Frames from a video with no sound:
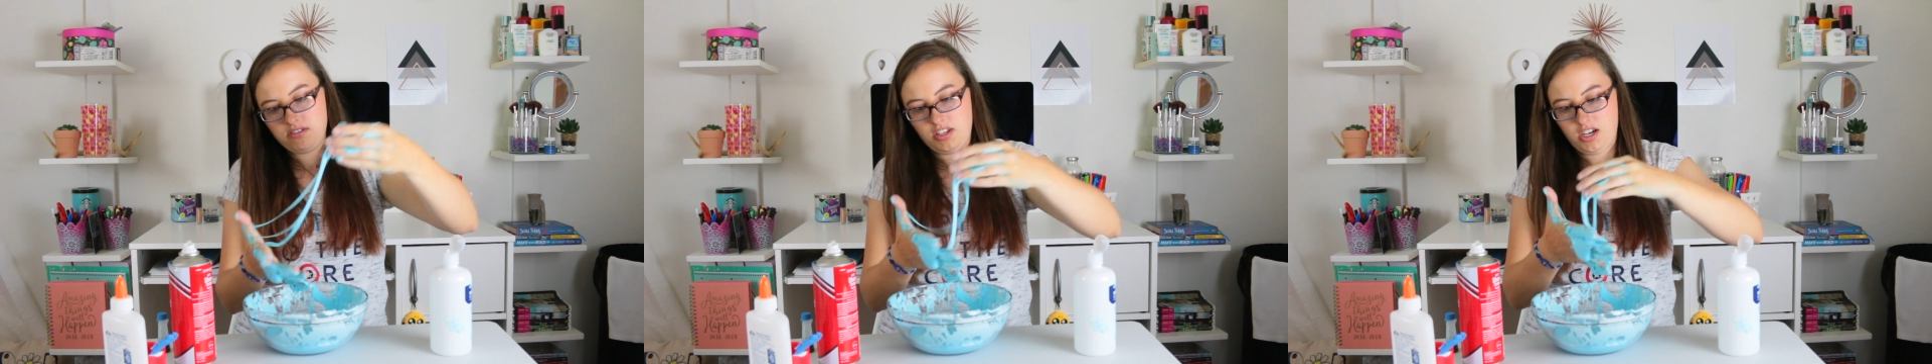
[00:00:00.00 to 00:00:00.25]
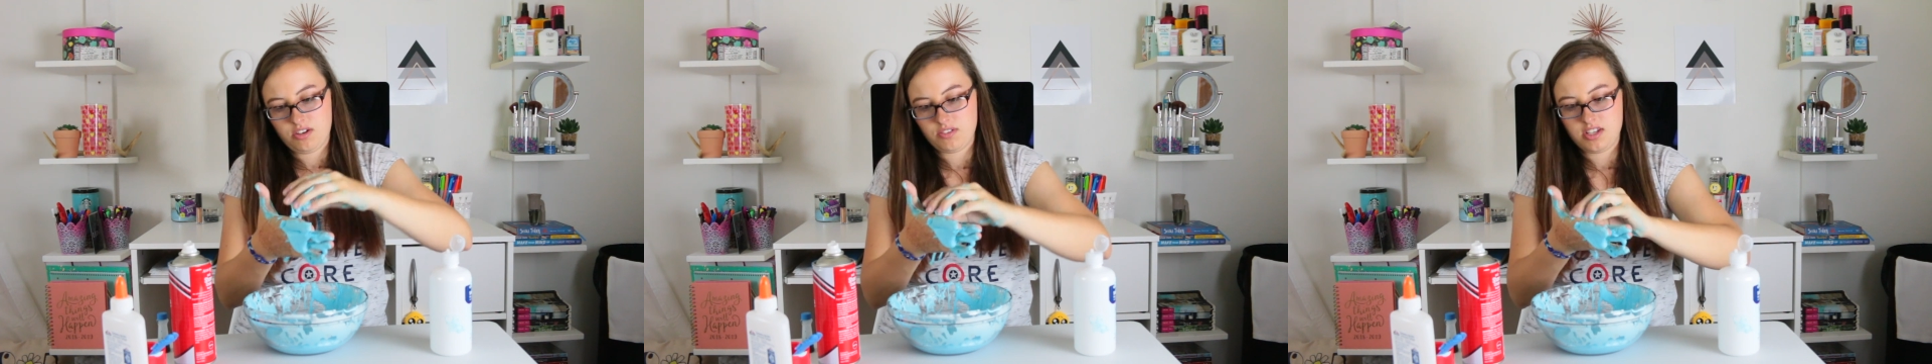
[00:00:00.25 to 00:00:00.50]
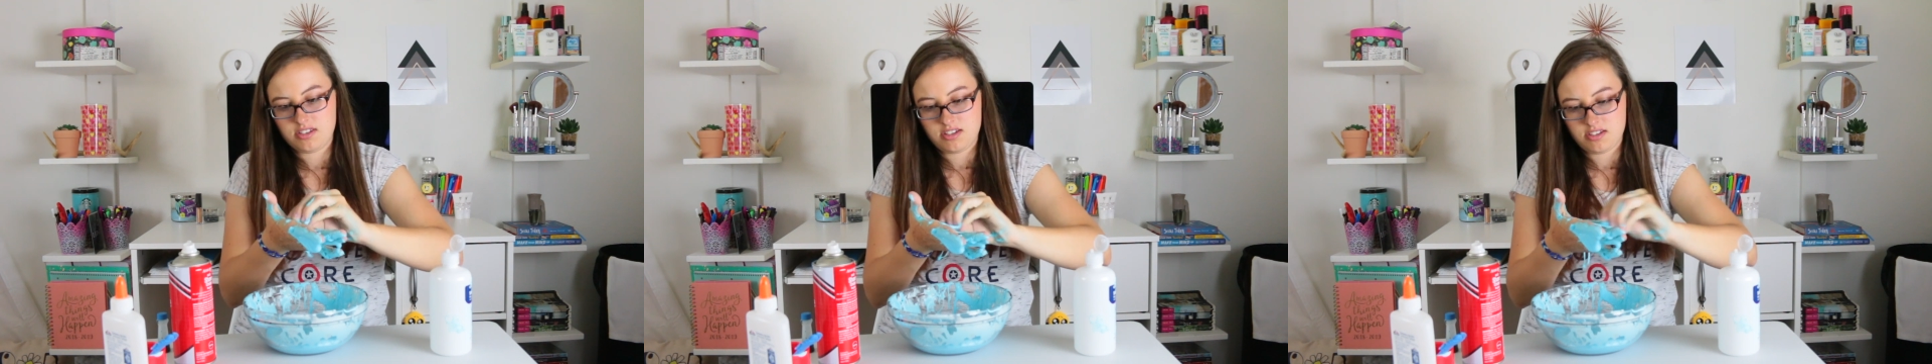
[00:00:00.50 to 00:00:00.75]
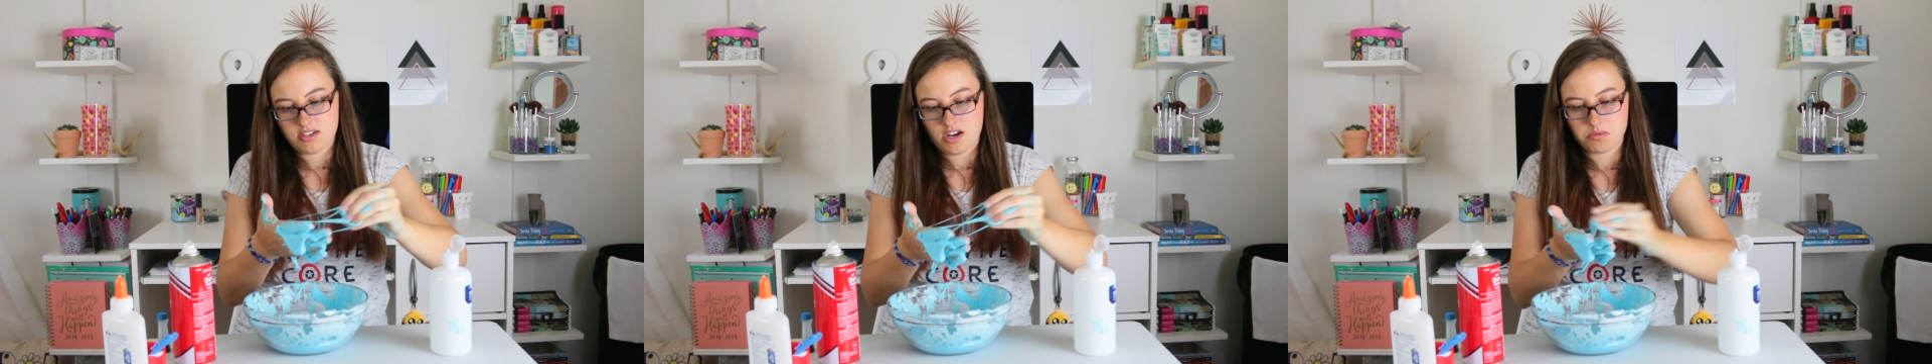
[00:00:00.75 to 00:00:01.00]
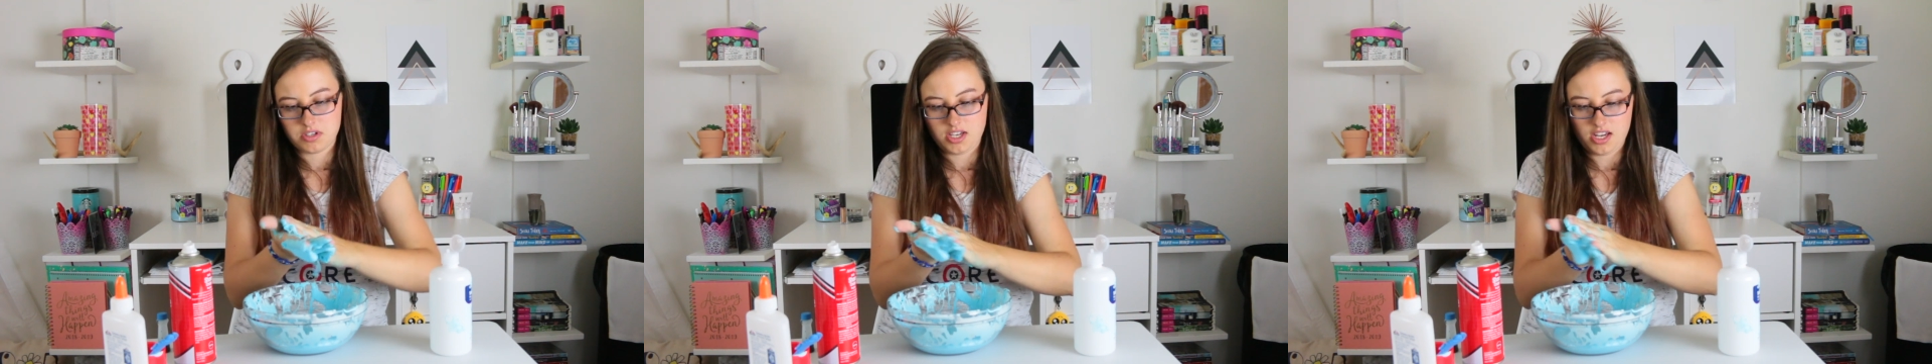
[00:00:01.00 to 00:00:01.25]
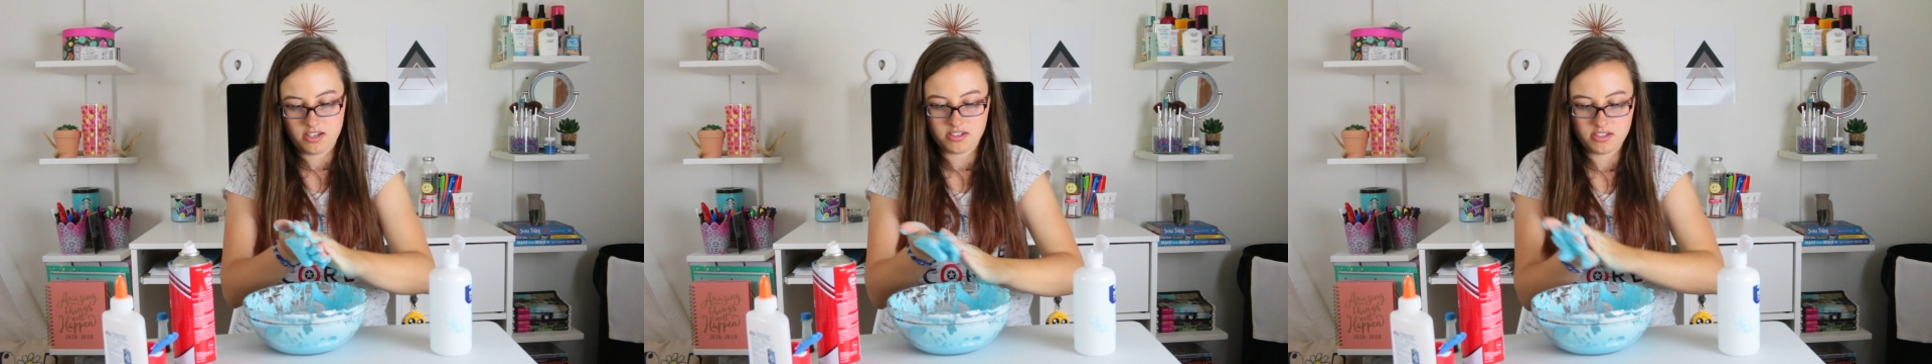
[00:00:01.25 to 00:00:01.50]
no, it's not
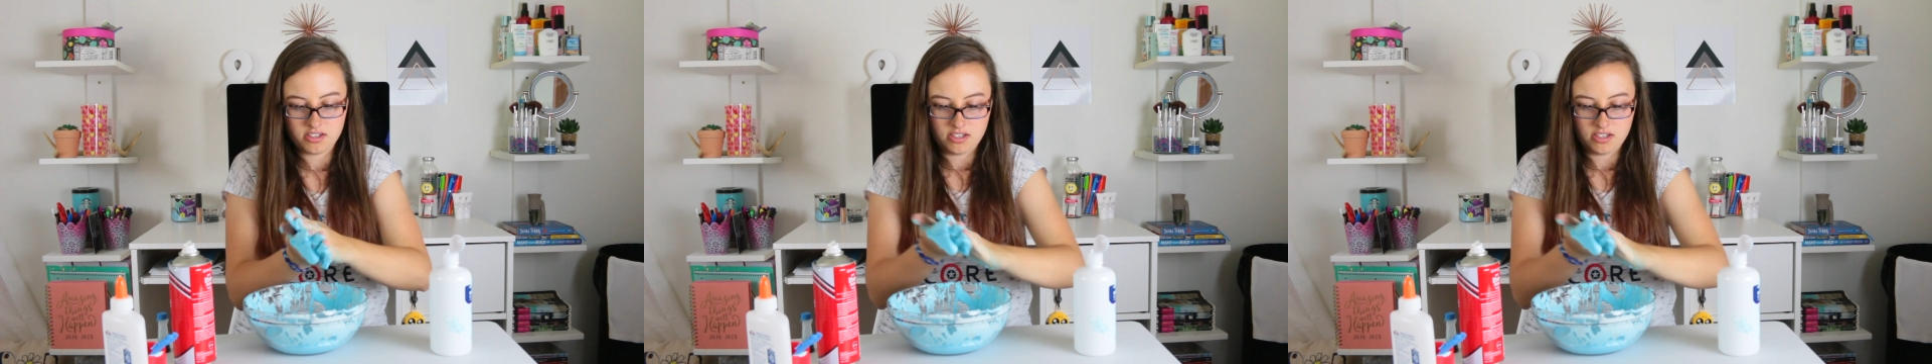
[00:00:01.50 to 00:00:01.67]
working.